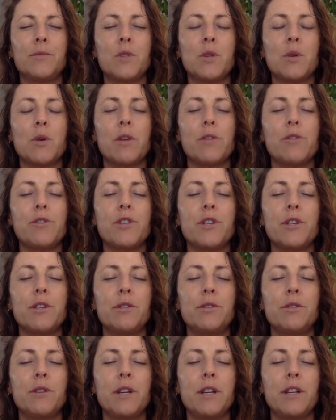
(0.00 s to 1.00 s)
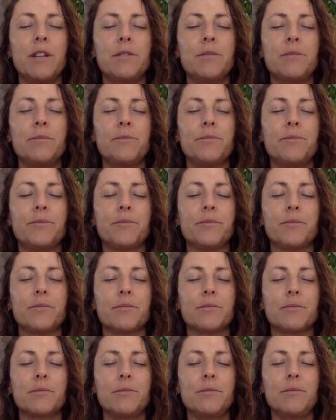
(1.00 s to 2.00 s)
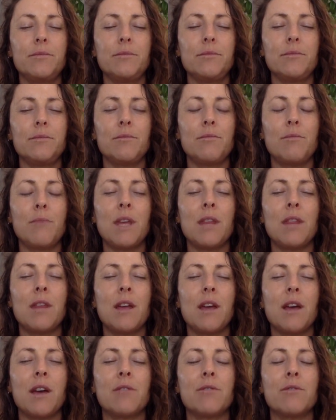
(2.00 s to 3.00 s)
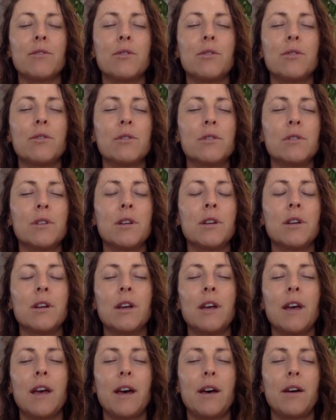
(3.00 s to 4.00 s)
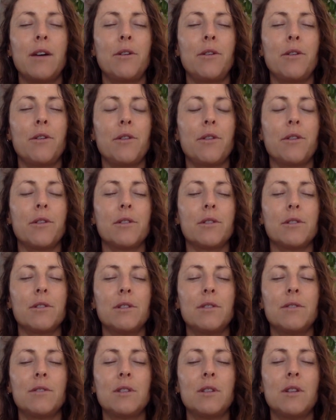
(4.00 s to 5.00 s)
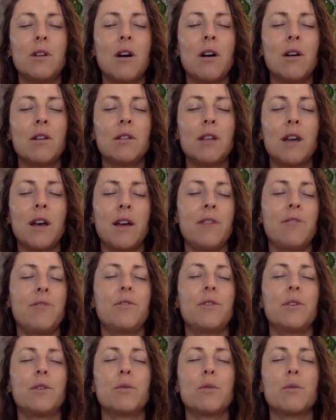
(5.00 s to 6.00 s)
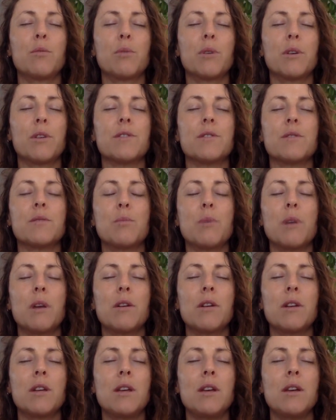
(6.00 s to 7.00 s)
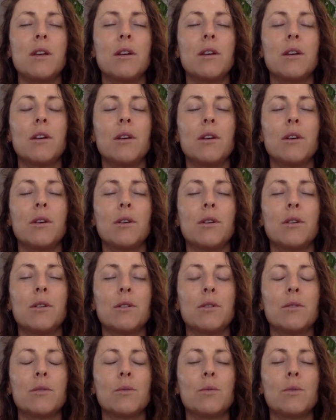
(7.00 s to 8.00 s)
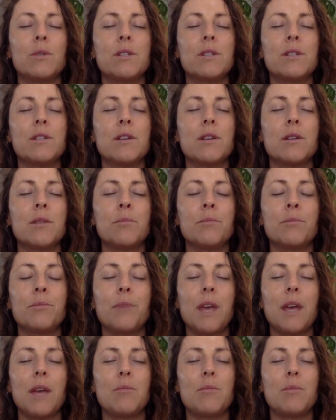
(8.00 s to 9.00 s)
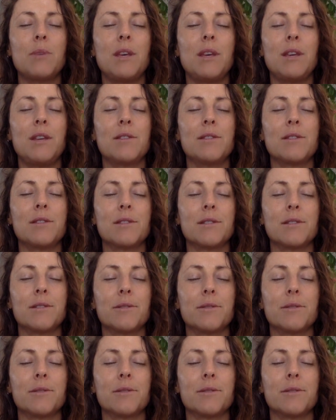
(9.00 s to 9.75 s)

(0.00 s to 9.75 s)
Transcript: to our children. May they have good health, live a long life filled with prosperity, wisdom, and peace.